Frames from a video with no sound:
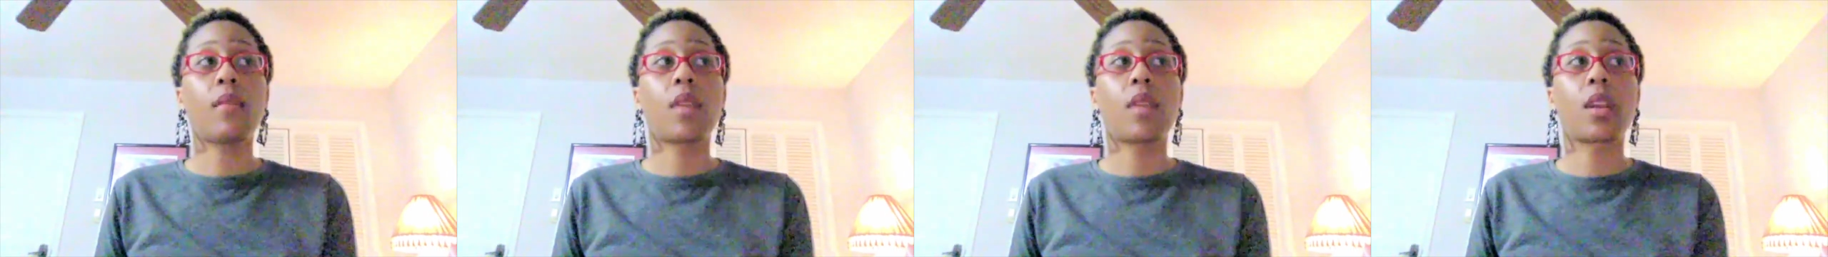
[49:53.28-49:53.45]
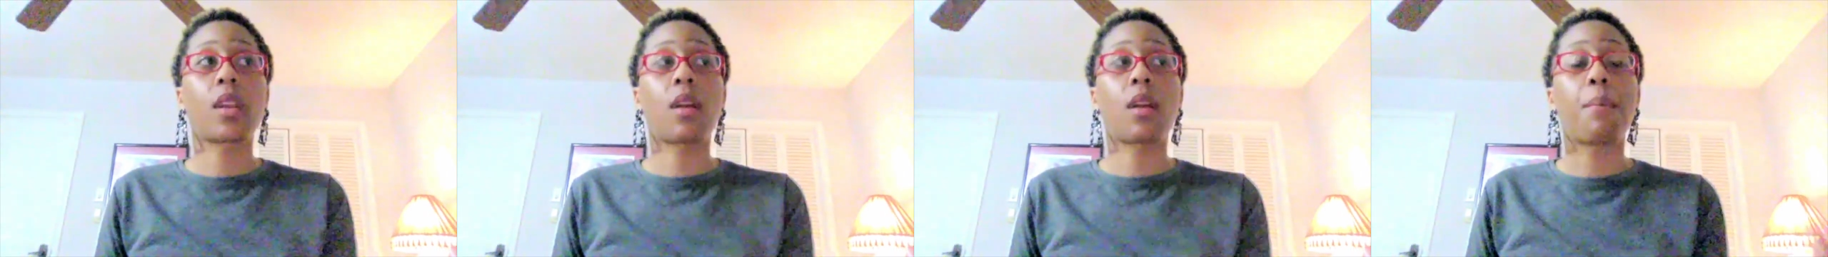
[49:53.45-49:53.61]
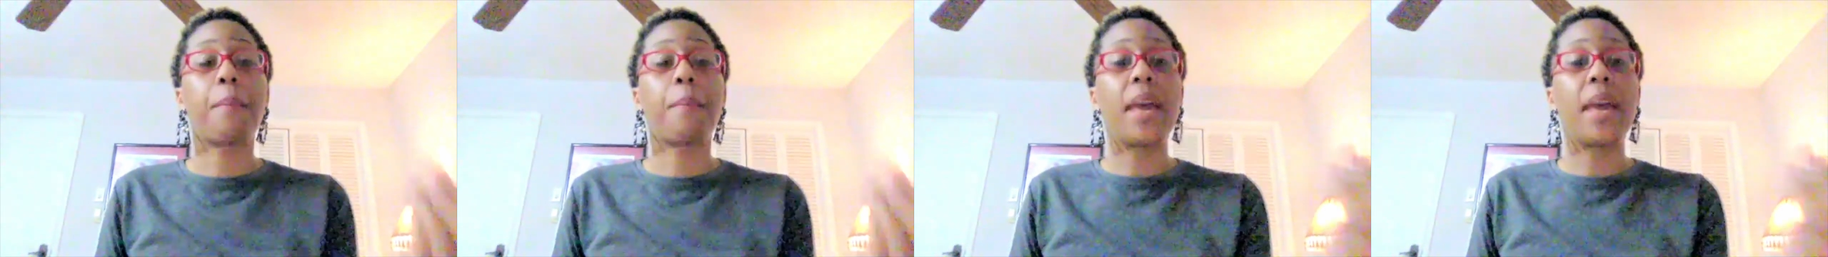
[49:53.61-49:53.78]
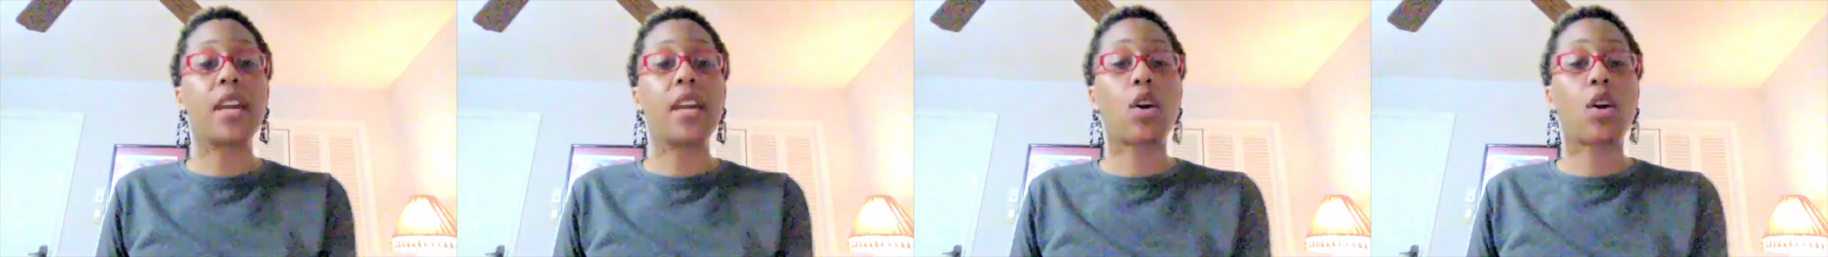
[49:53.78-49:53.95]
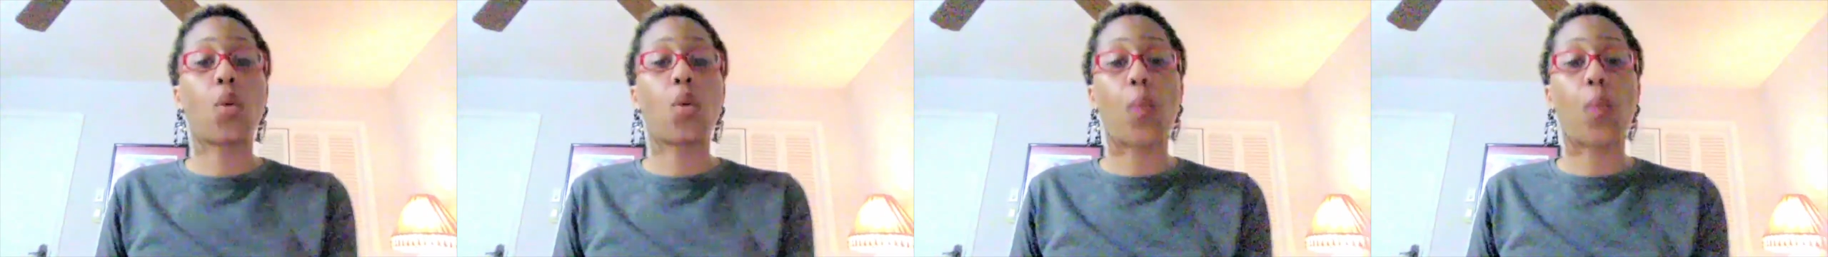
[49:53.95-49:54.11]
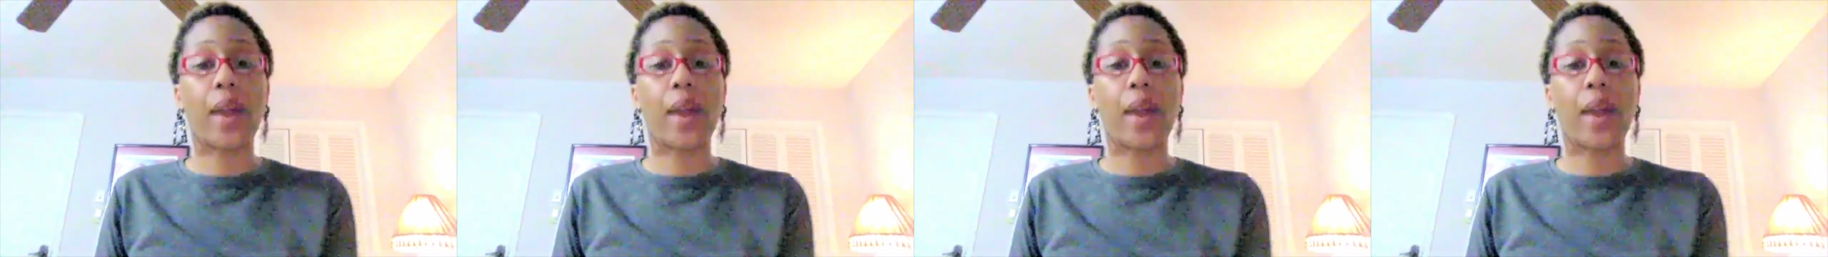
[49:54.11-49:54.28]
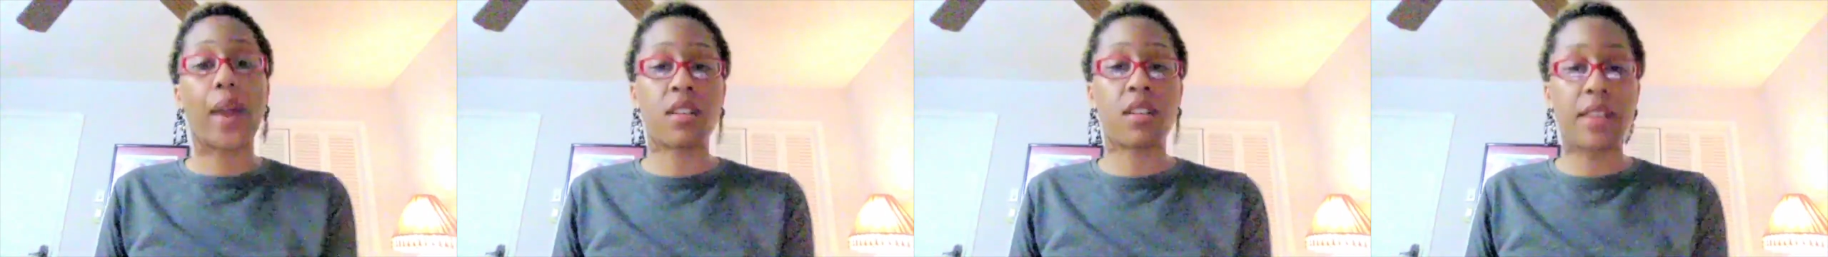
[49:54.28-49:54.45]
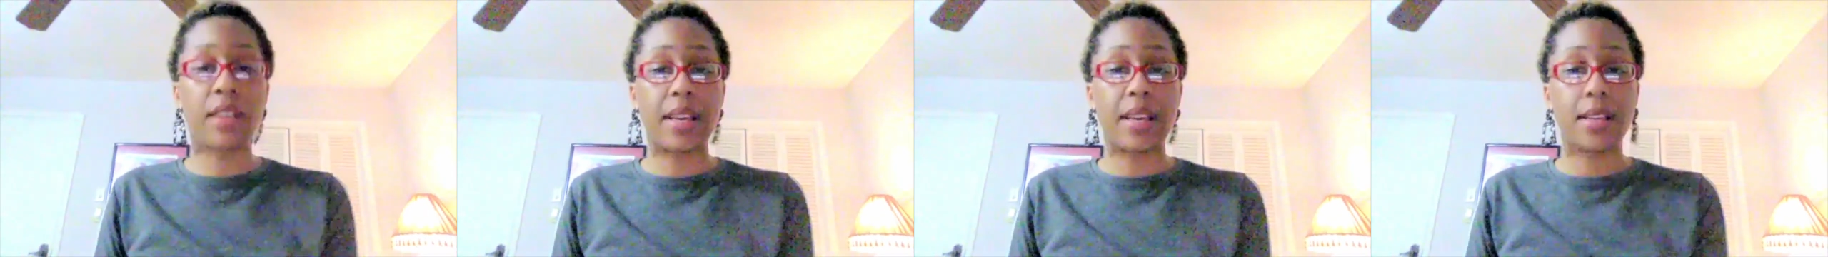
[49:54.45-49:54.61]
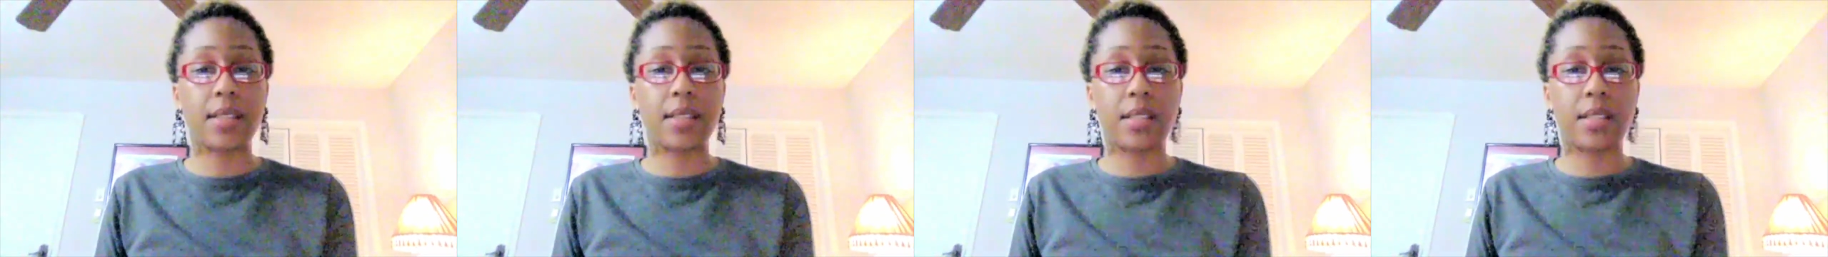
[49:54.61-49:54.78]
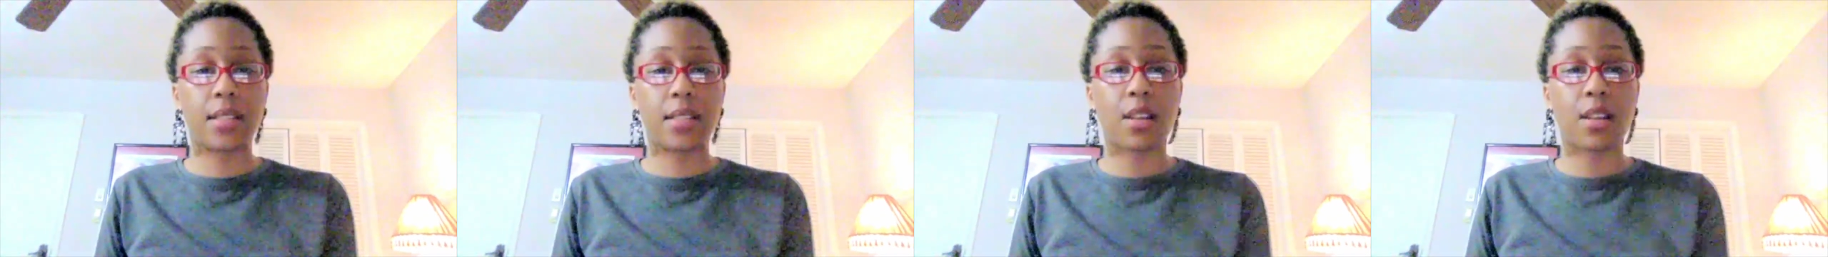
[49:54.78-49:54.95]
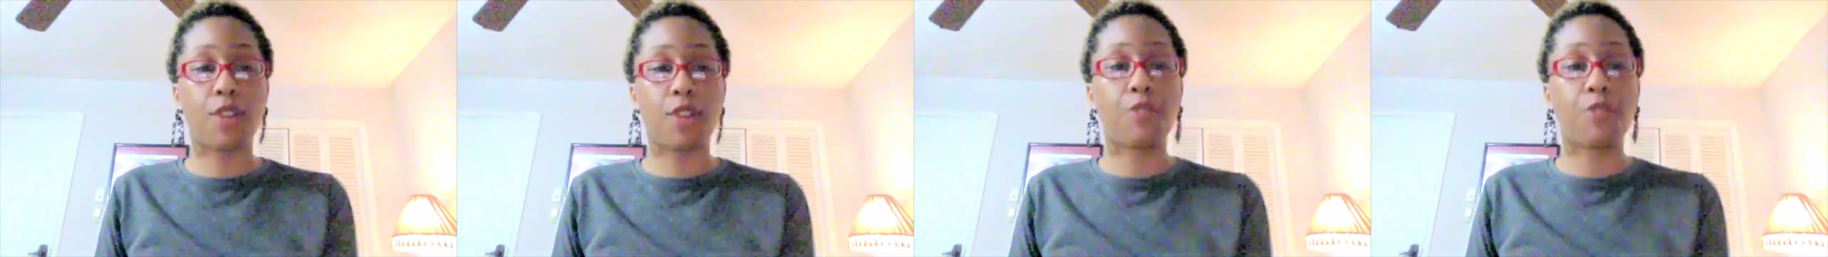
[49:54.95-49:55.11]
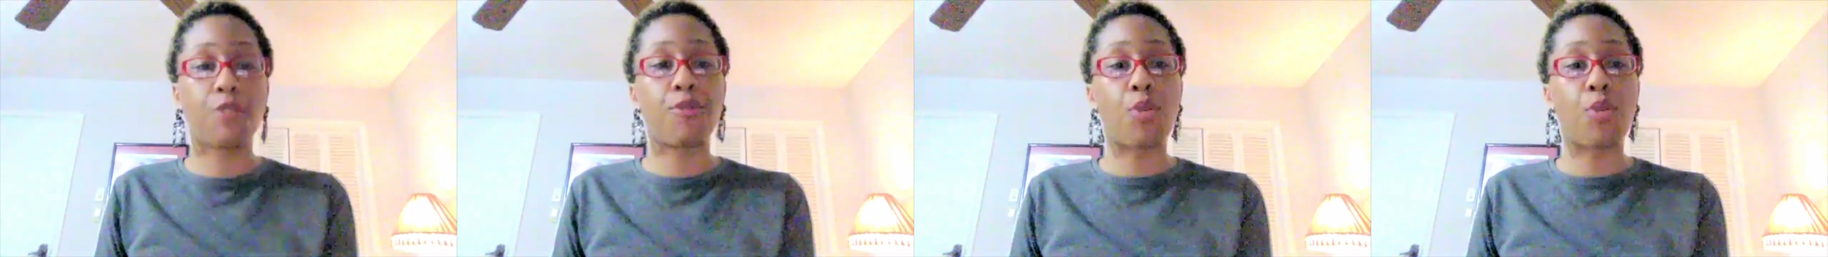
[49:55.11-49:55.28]
make awareness
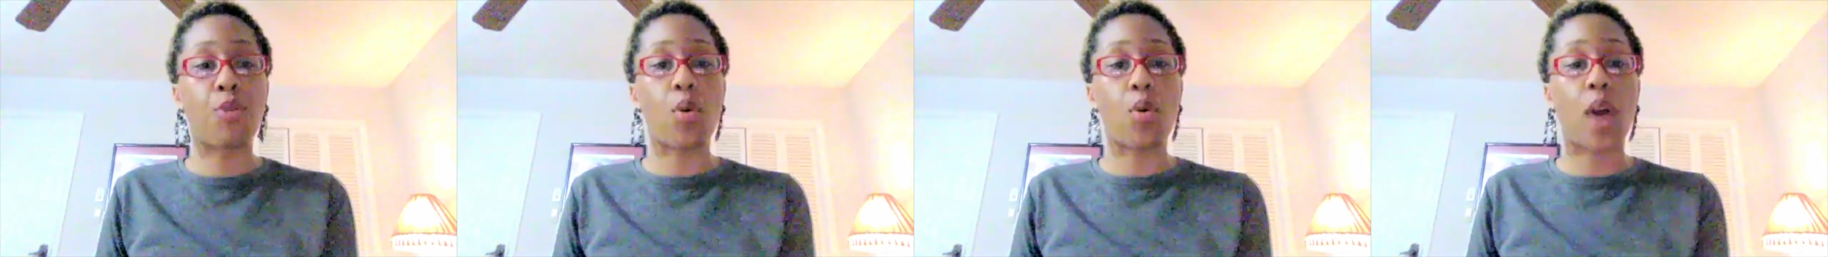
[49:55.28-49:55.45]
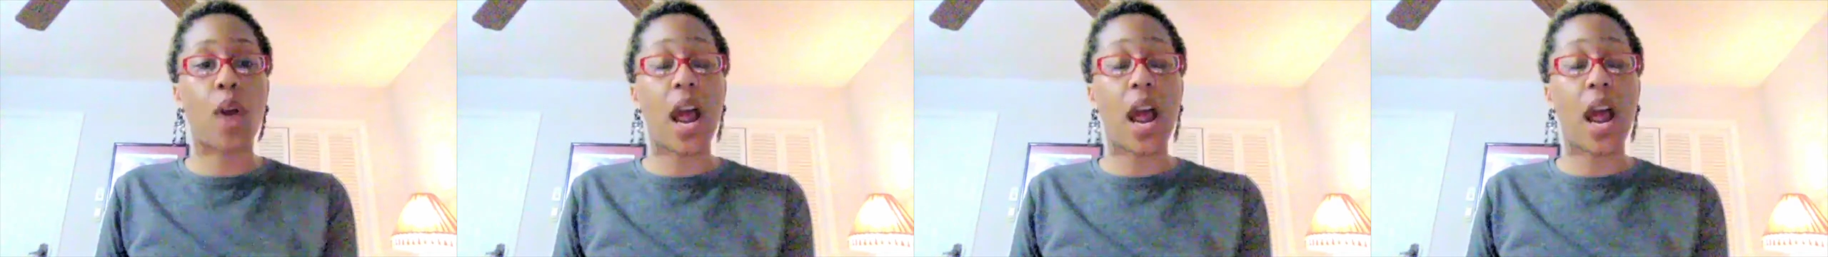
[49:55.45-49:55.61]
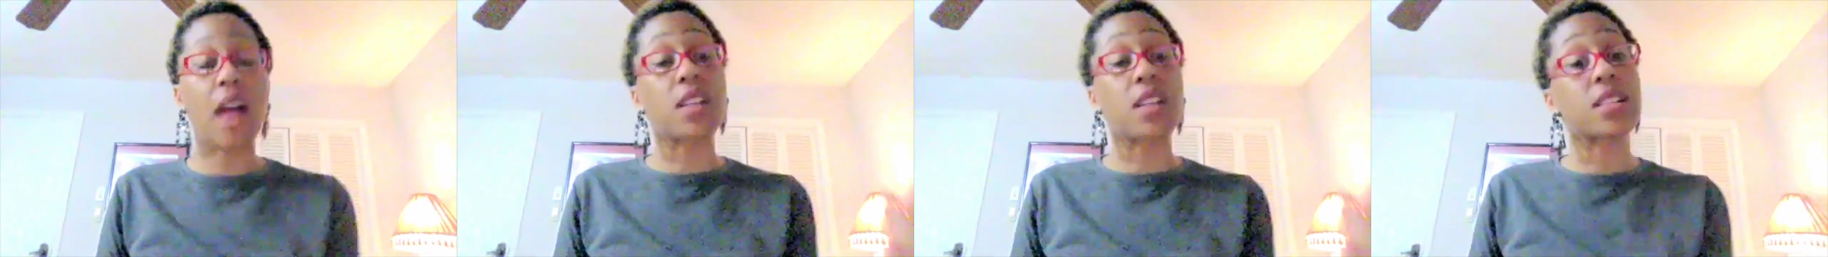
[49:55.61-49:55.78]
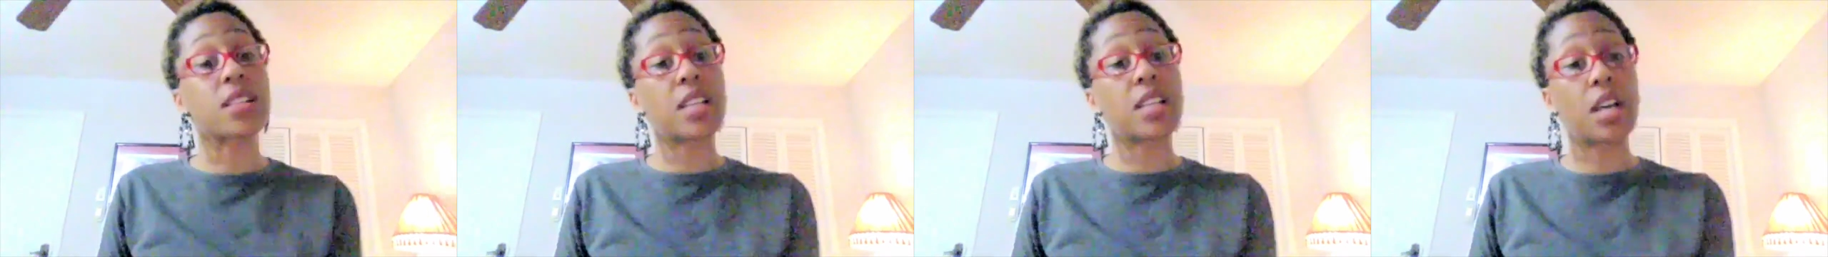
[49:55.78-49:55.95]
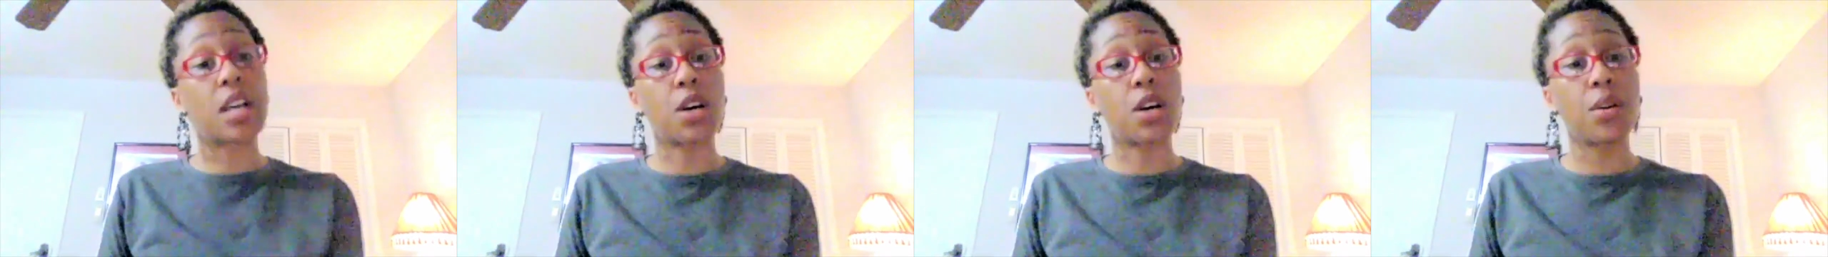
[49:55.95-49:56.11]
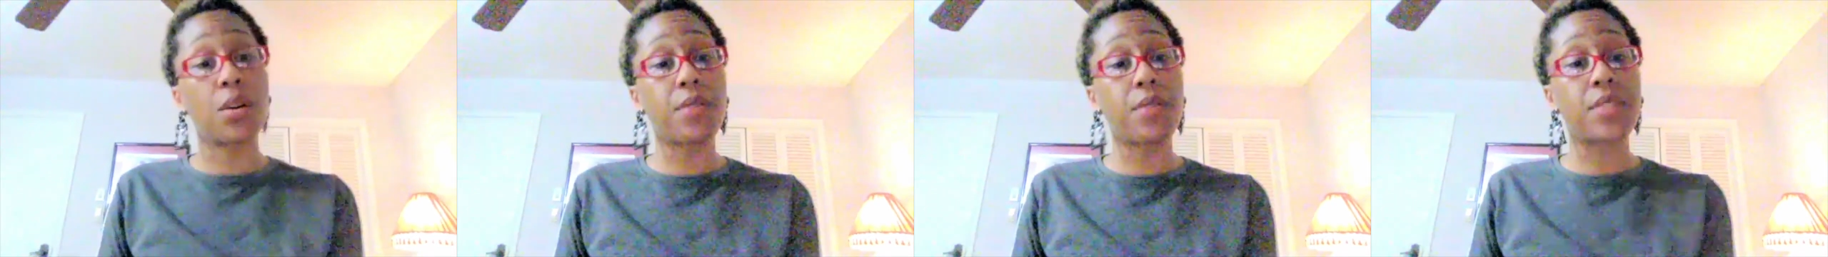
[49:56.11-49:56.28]
for ourselves